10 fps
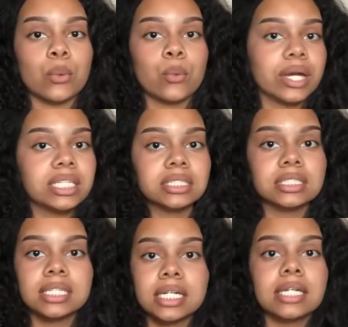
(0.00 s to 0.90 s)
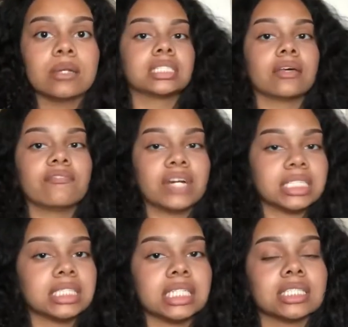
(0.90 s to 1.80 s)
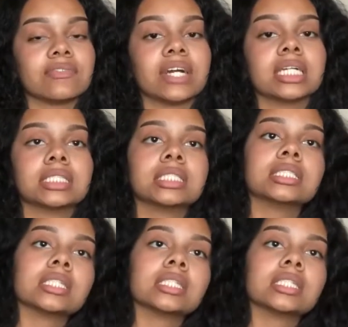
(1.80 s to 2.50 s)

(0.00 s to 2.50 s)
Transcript: What is good? First things first.